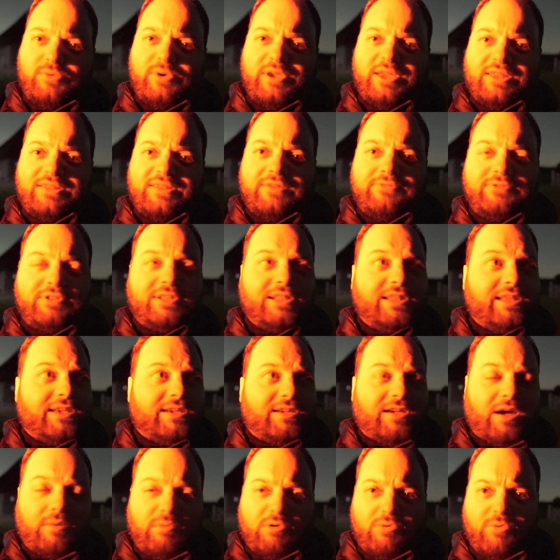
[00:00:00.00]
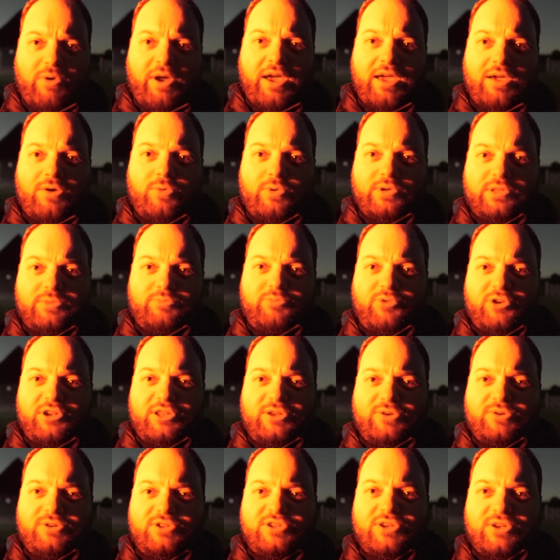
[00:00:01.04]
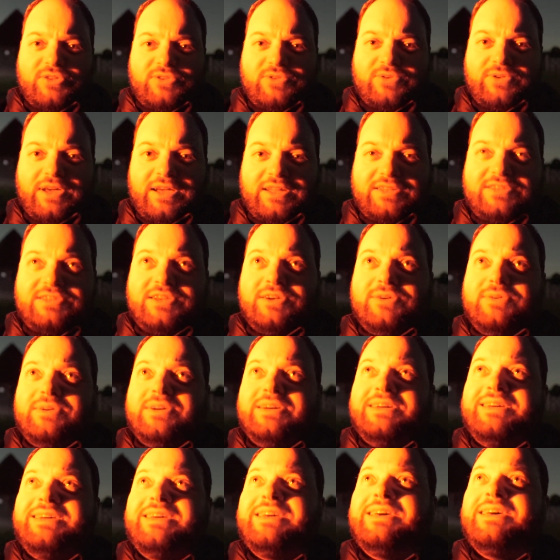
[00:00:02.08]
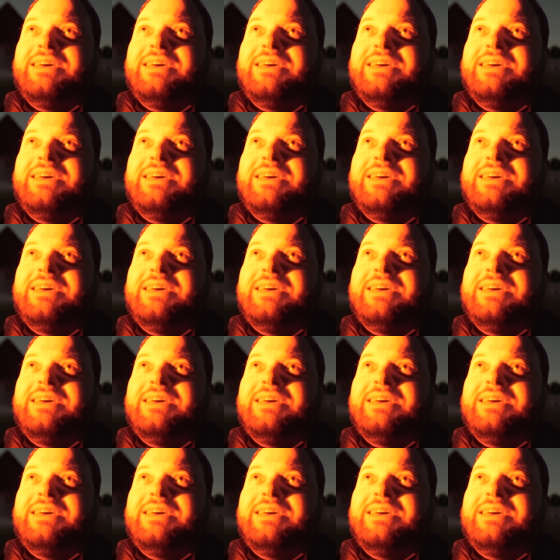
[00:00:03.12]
we can definitely come away with a pretty good shot tonight. So uh,